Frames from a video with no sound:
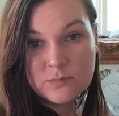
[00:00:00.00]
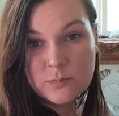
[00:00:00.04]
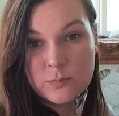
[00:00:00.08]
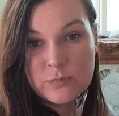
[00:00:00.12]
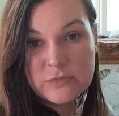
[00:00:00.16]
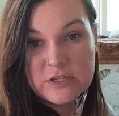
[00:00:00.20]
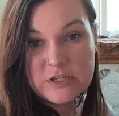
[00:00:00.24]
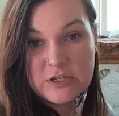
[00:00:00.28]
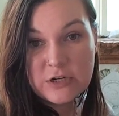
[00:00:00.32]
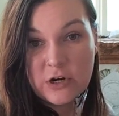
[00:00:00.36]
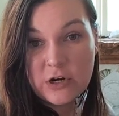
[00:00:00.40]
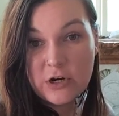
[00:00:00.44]

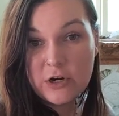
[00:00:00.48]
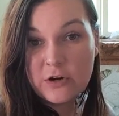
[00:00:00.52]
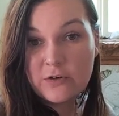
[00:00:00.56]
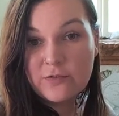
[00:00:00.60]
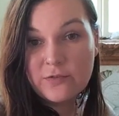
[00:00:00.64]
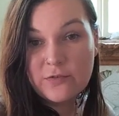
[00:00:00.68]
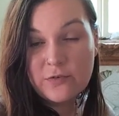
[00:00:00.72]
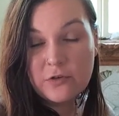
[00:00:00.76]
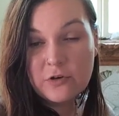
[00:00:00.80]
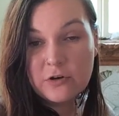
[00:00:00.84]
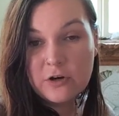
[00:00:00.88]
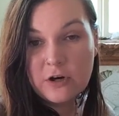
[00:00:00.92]
was
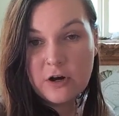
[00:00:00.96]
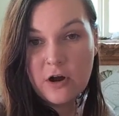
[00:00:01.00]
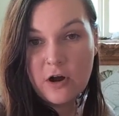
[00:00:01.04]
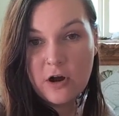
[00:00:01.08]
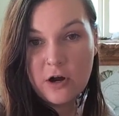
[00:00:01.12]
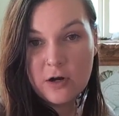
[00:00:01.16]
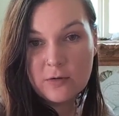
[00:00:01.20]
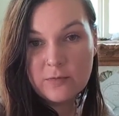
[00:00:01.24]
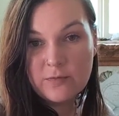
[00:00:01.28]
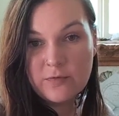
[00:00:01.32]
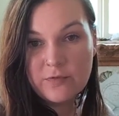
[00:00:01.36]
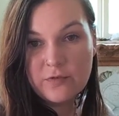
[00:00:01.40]
hurtful or
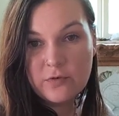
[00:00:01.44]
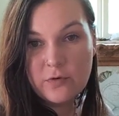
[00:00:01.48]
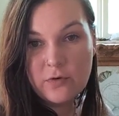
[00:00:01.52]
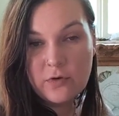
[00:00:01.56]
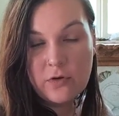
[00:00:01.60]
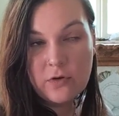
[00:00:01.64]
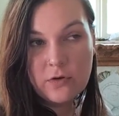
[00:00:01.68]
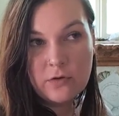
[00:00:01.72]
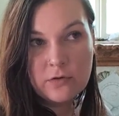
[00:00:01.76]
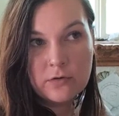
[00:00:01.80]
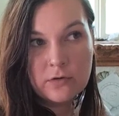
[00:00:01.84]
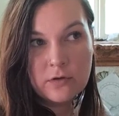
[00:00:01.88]

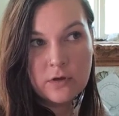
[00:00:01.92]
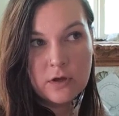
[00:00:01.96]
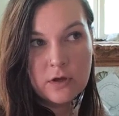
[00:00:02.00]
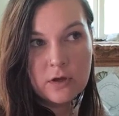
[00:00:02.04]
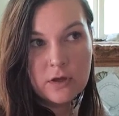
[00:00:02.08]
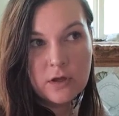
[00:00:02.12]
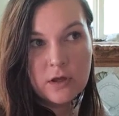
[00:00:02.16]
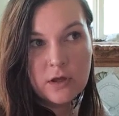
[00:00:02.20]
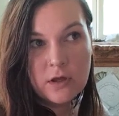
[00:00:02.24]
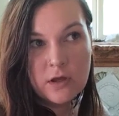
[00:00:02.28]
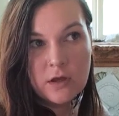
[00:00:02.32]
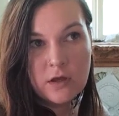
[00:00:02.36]
harmful.
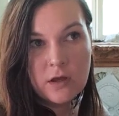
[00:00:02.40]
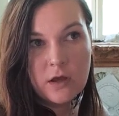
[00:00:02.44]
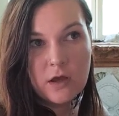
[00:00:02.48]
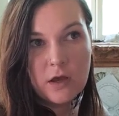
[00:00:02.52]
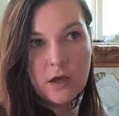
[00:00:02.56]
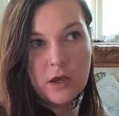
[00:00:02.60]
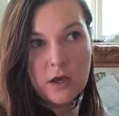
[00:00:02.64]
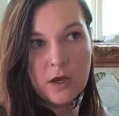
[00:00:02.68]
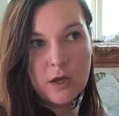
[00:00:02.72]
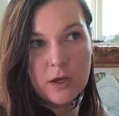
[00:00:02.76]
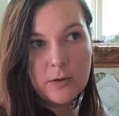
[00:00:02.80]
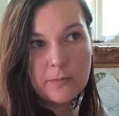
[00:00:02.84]

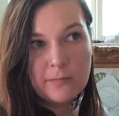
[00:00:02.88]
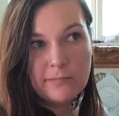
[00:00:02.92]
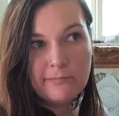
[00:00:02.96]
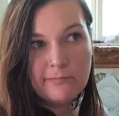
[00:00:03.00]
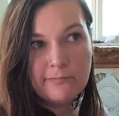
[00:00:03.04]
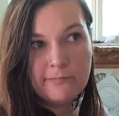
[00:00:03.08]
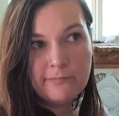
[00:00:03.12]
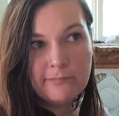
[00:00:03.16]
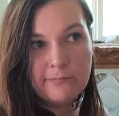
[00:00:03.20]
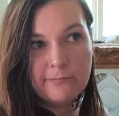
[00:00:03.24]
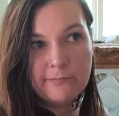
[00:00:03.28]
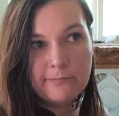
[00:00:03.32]

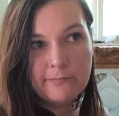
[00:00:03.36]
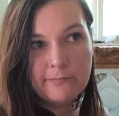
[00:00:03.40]
Um,